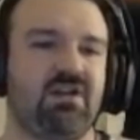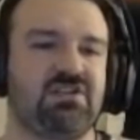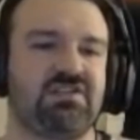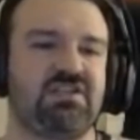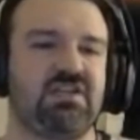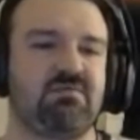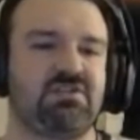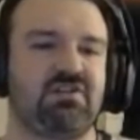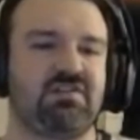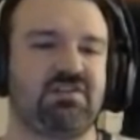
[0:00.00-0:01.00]
Ren Jesse
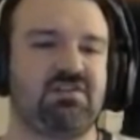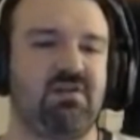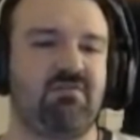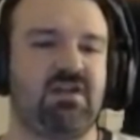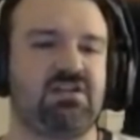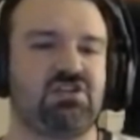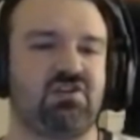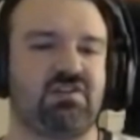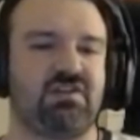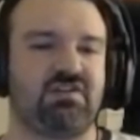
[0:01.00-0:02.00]
James Chu says, Do you have any
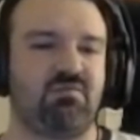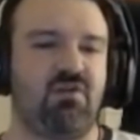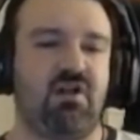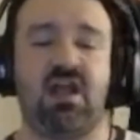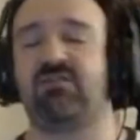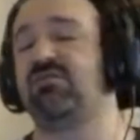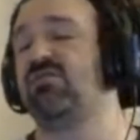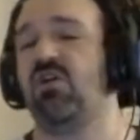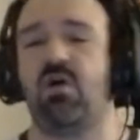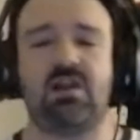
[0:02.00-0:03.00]
shirts in small? I
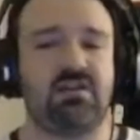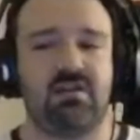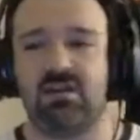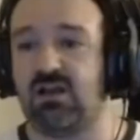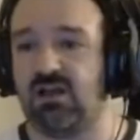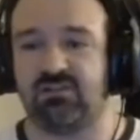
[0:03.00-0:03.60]
have no idea, and